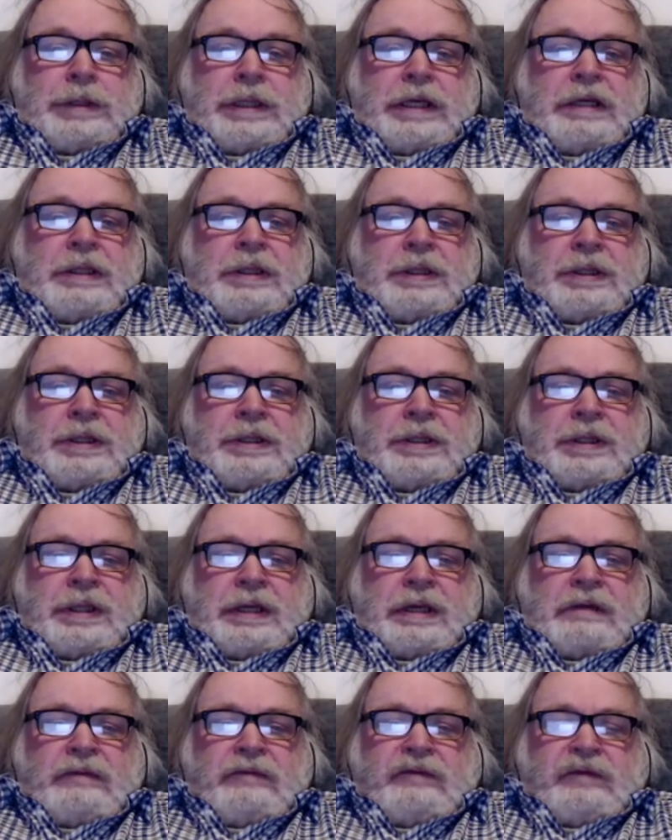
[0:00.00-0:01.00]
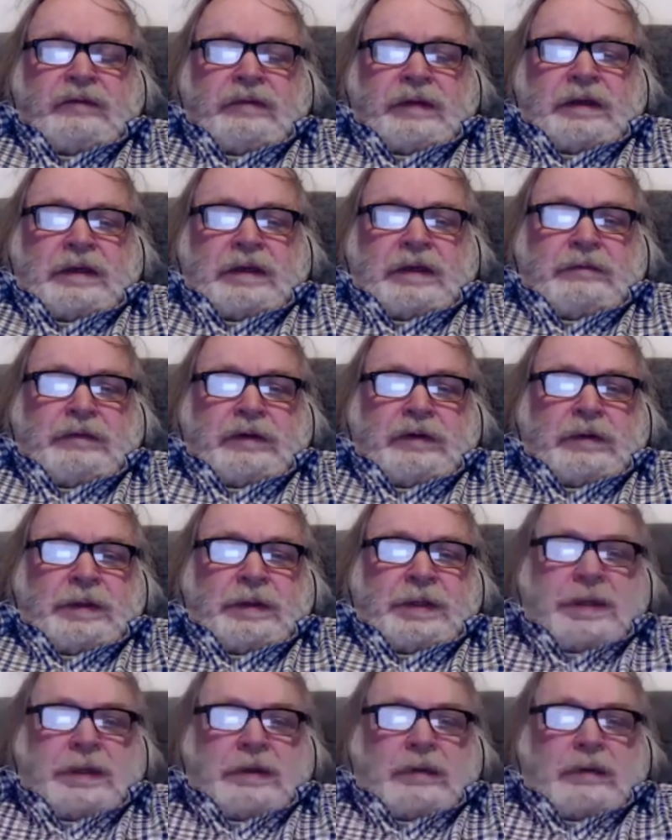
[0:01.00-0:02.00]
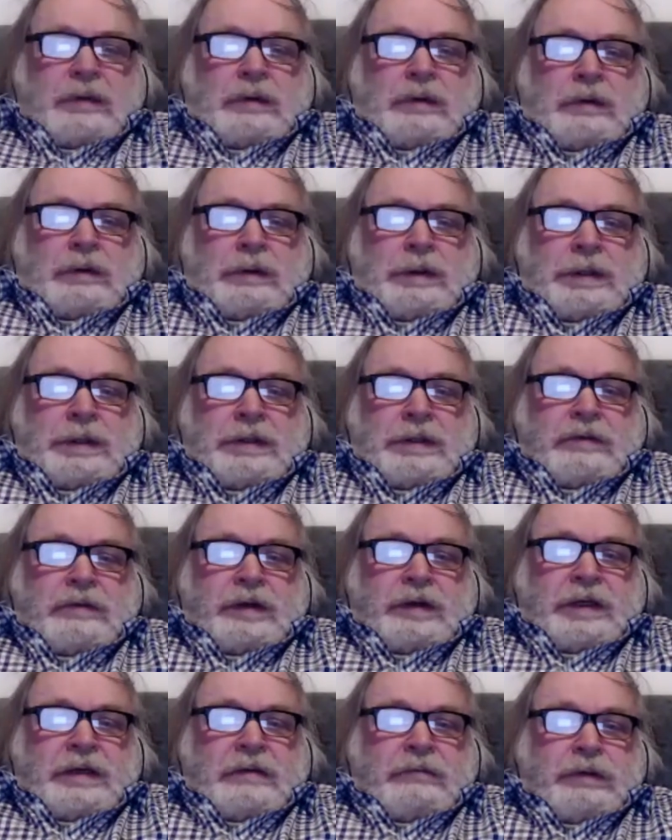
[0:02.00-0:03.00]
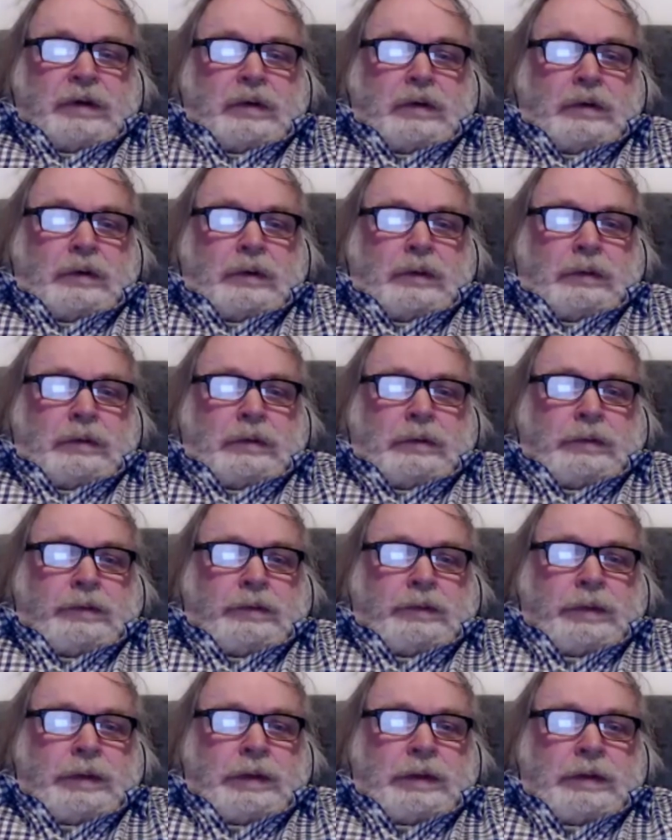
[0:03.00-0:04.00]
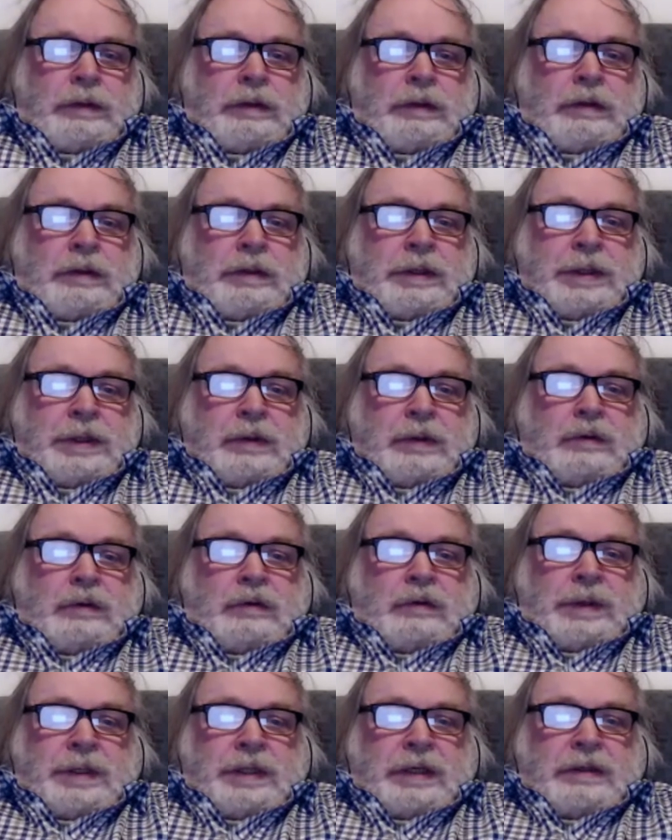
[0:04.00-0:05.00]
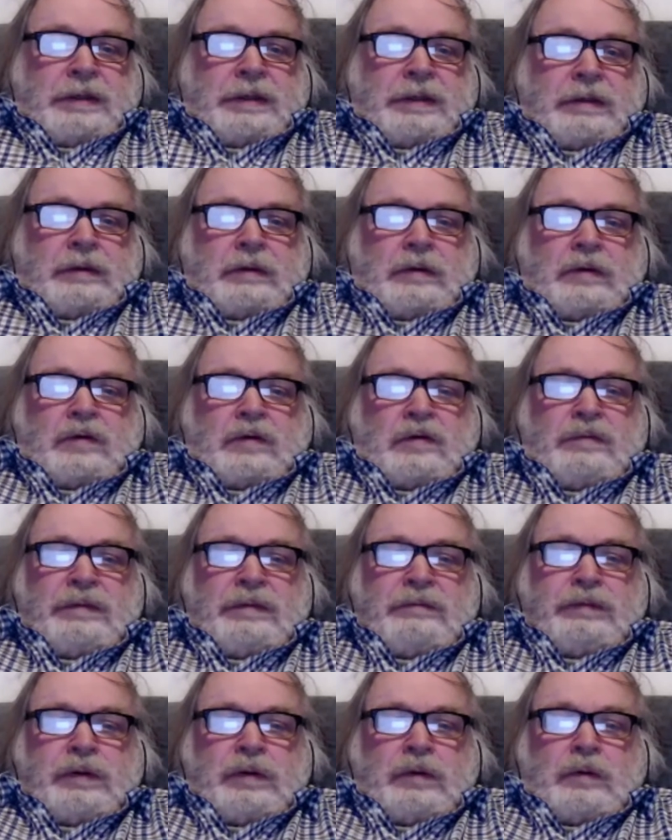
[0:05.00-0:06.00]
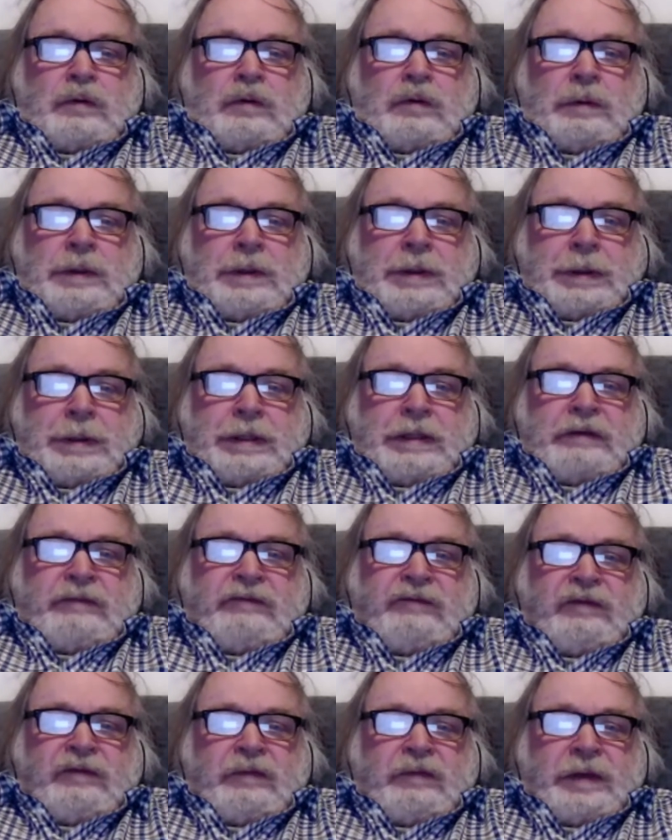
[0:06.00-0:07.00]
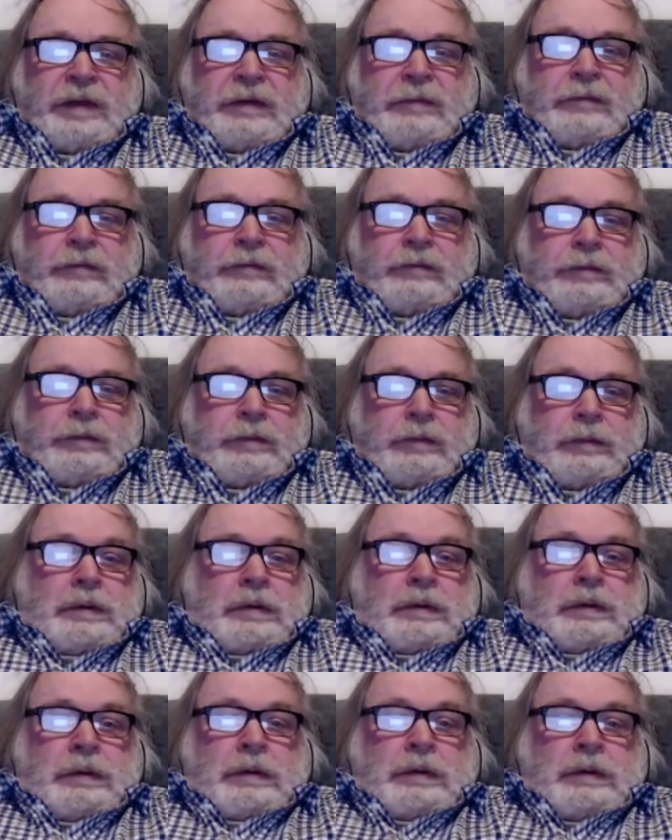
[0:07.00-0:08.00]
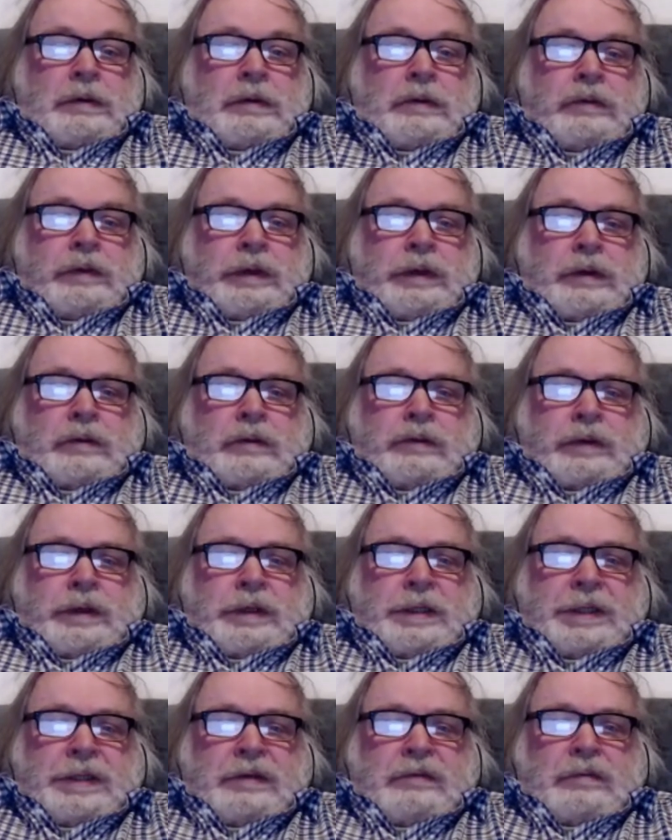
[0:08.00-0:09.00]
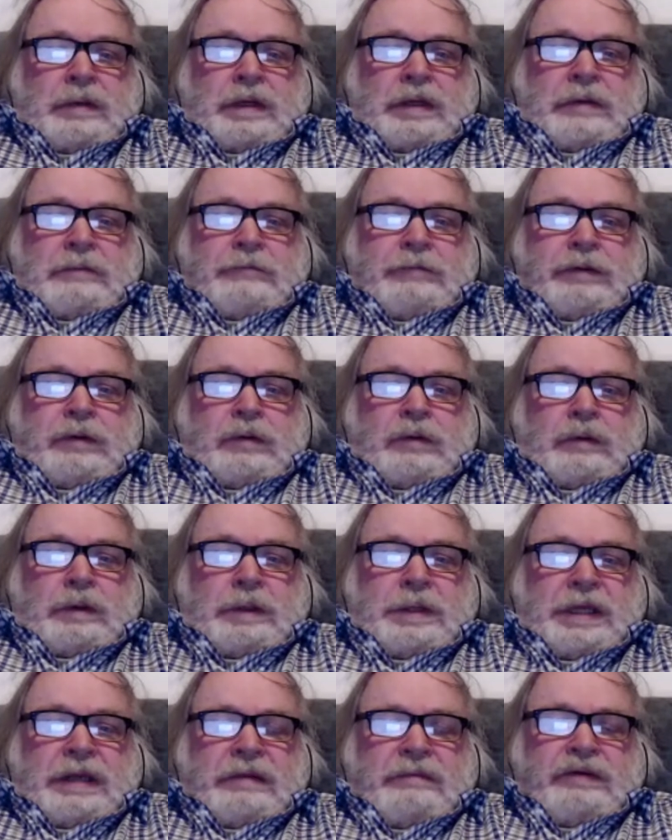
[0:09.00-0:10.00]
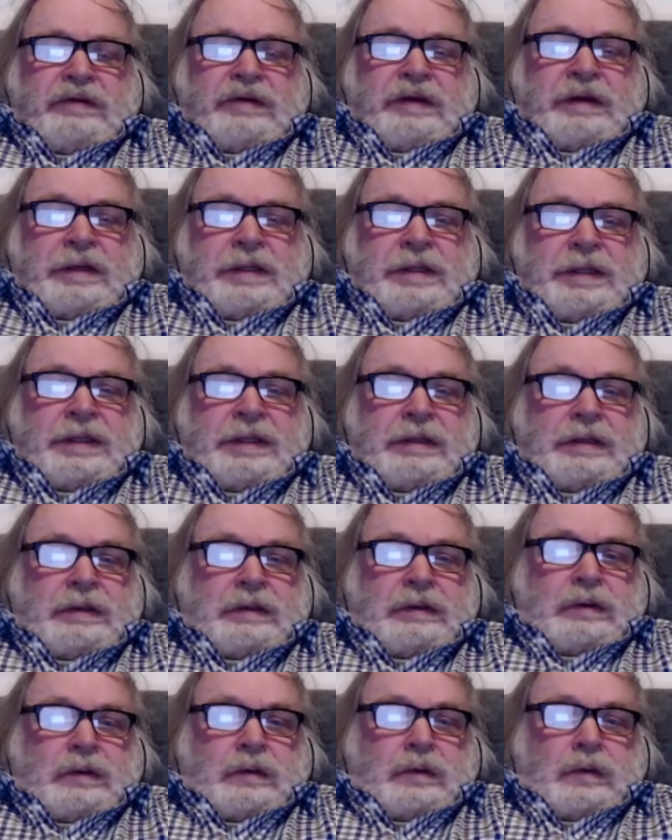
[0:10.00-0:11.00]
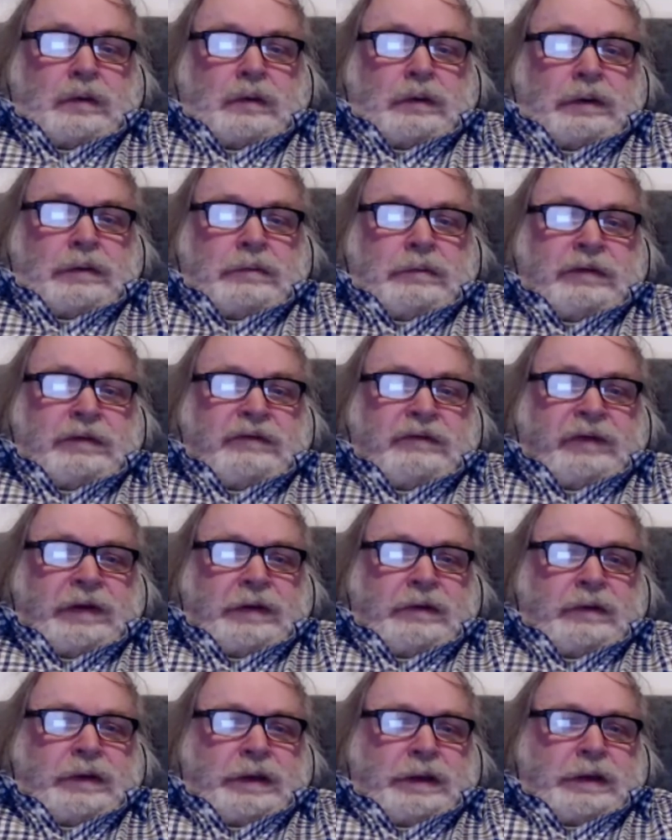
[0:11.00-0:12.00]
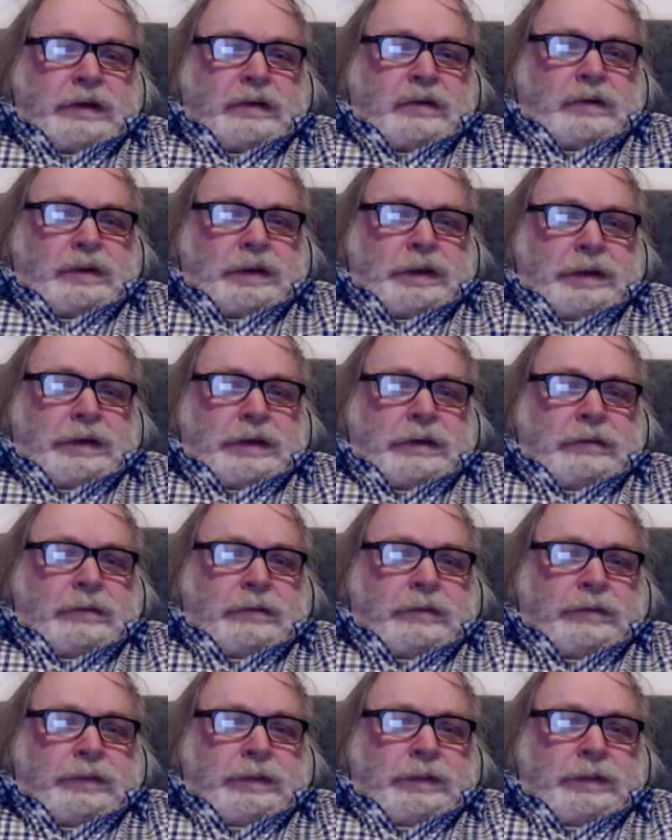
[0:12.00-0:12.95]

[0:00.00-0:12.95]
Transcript: changed his name from the Hebrew Saul to the Greek Paul. Saul was under the law, but Paul was freed from it. The real reason why Paul is abrogating the law can be found only